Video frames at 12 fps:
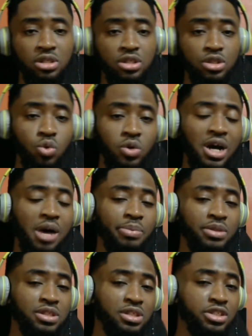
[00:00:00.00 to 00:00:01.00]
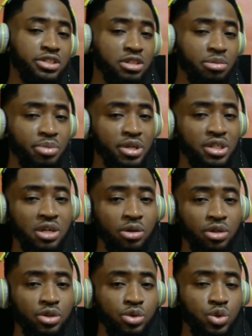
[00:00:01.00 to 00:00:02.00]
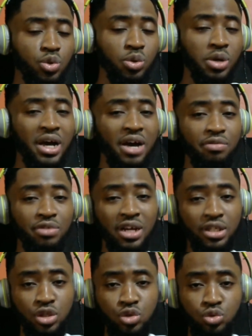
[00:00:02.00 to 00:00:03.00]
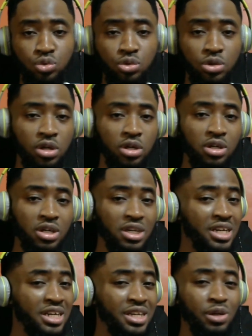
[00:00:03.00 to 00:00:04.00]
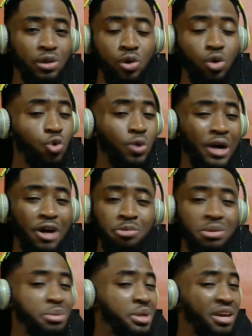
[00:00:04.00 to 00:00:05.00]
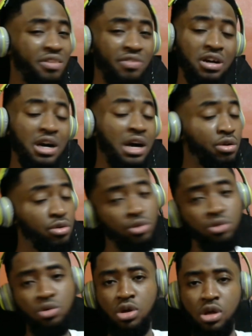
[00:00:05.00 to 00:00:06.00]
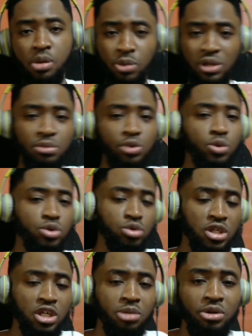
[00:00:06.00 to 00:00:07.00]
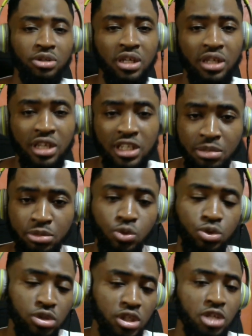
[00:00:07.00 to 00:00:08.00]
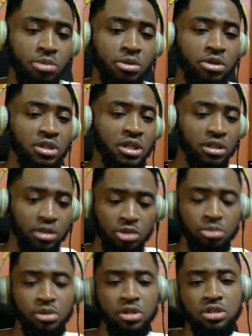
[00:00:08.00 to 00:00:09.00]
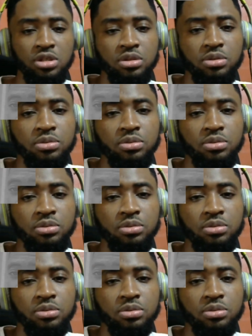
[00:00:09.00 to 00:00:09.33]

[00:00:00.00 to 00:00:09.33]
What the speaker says: No cap, I think this is the best Kao Denero song I have reacted to in a long while. Maybe ever, I don't know. But let me know what you think about that, guys. Let me know what you think about that. God bless.